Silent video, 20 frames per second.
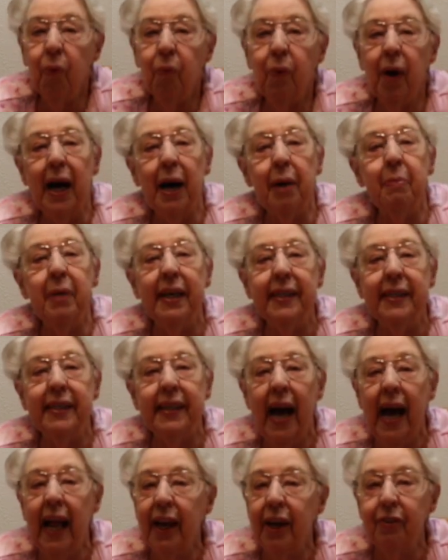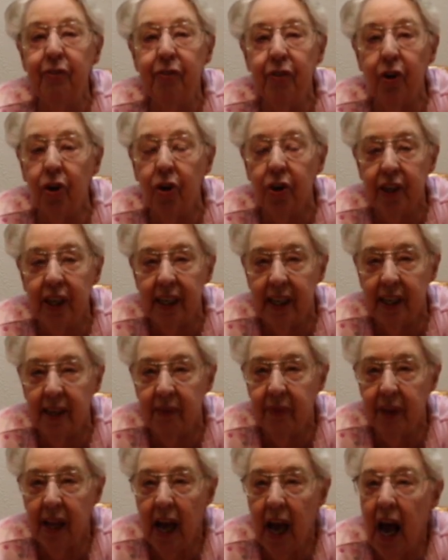Well, I'm in California.
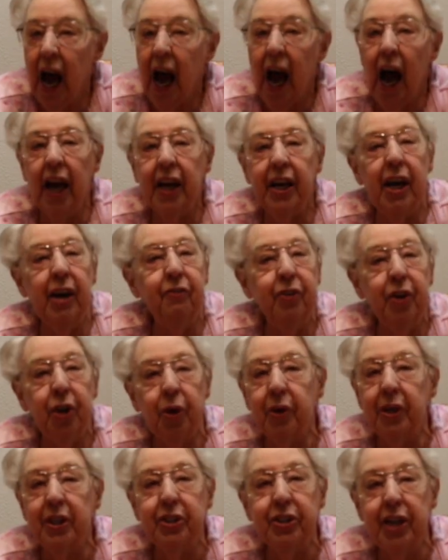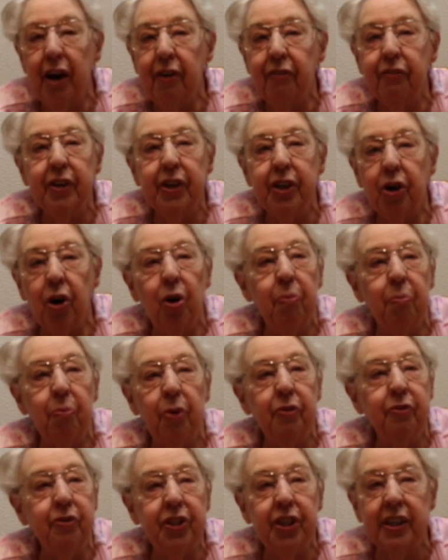And if you and Jeffrey don't
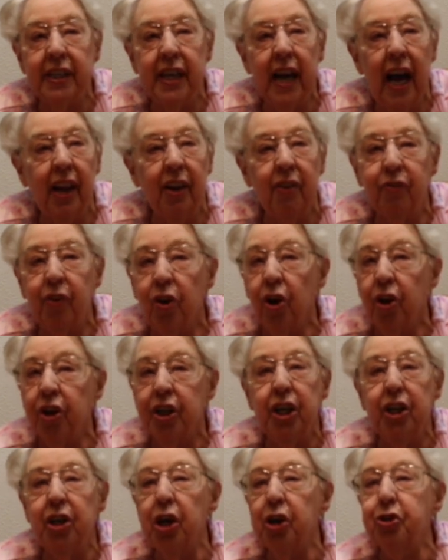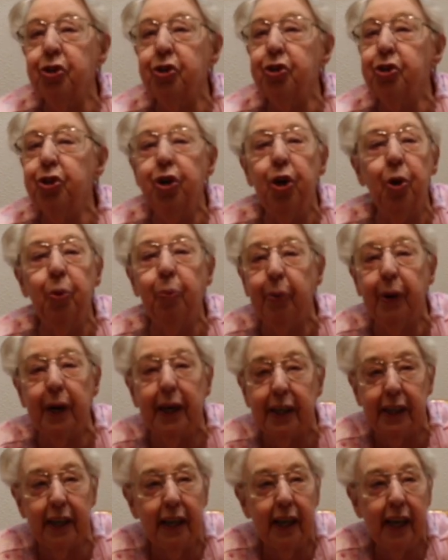move to California, you're
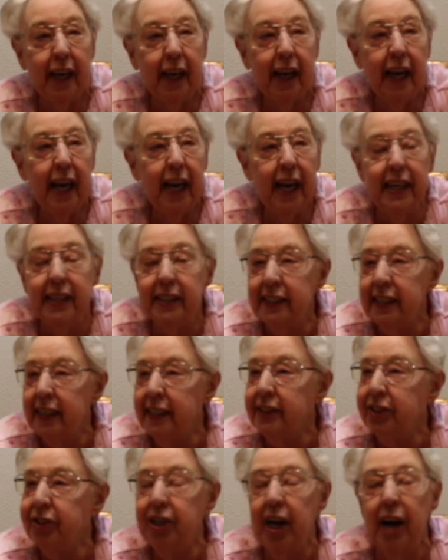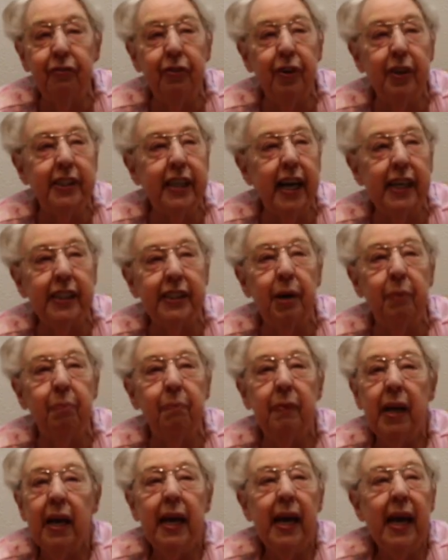stupid. He said, Jeff would get him,
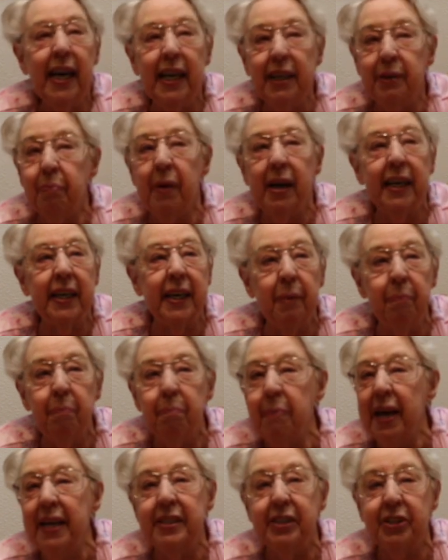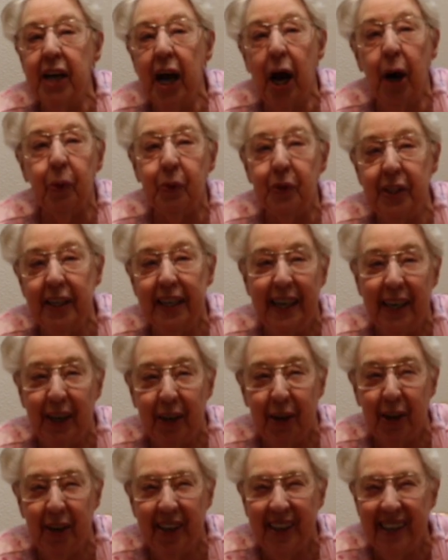he'd make a mint out
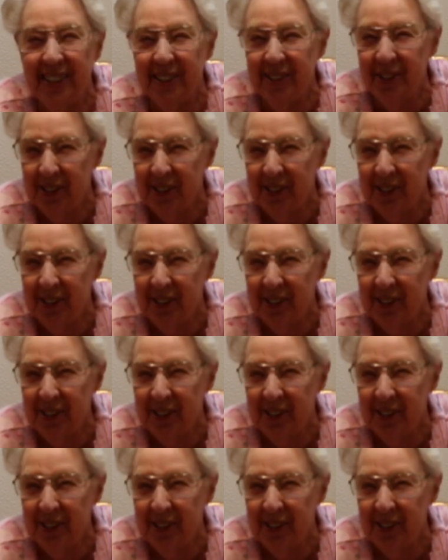here.